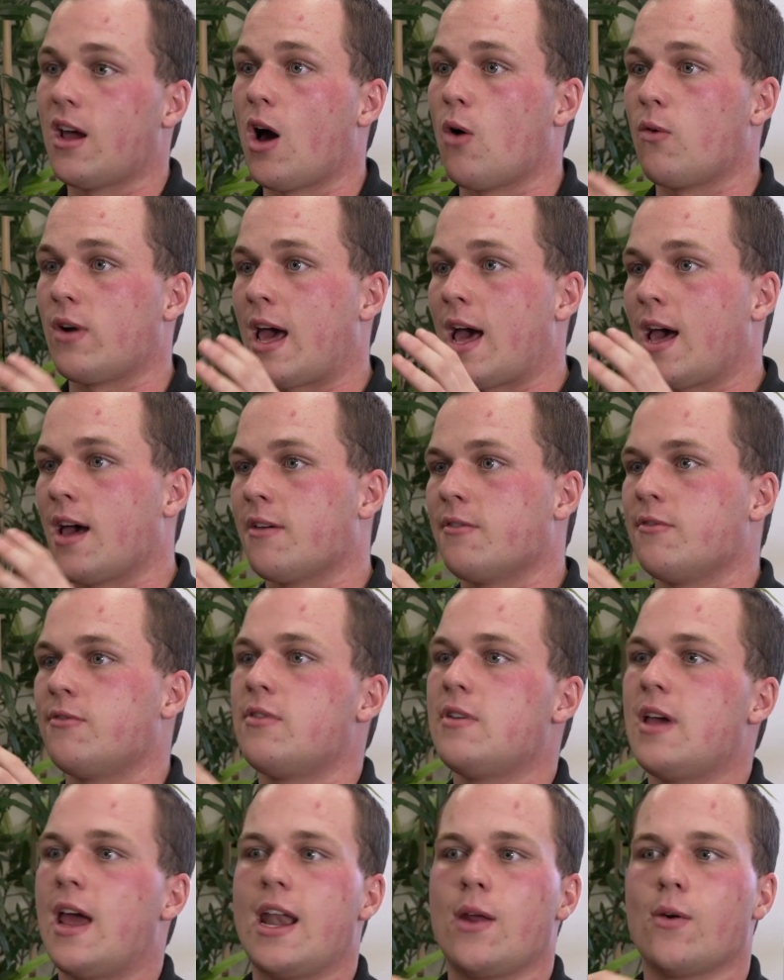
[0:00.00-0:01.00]
I would have
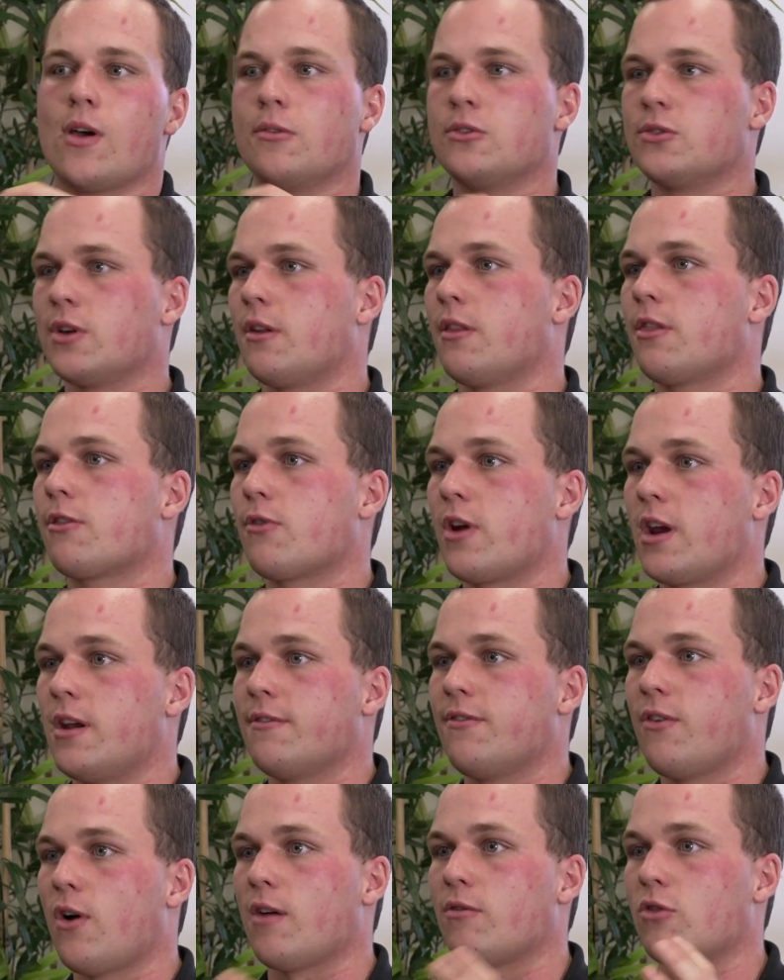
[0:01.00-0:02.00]
anywhere between 3
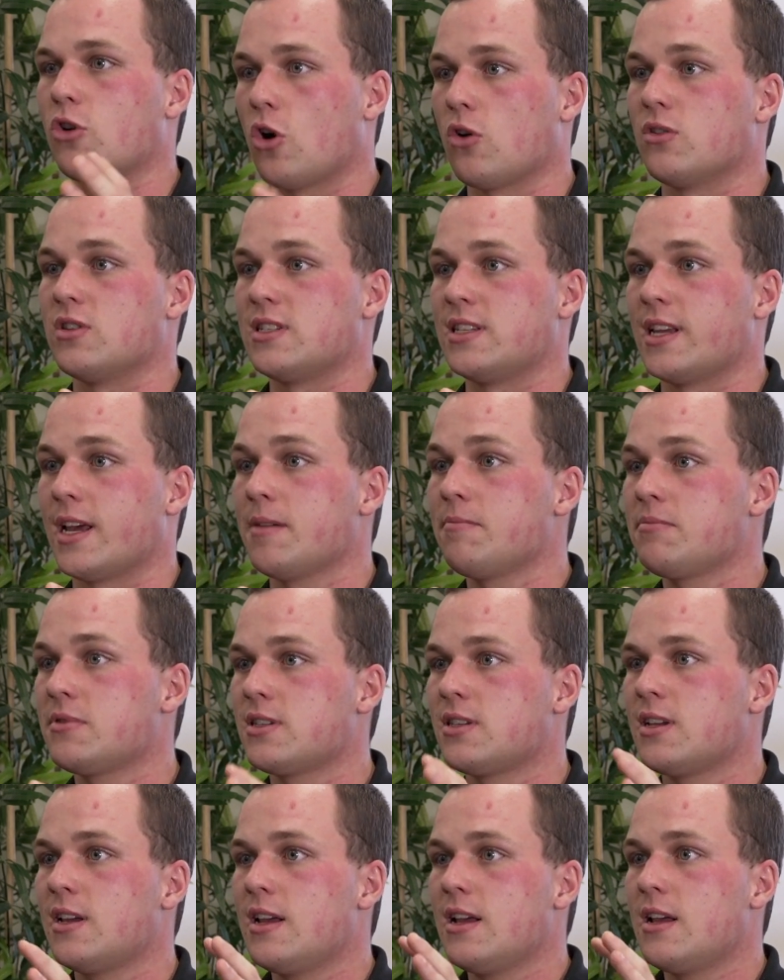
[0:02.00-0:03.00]
and 5 concepts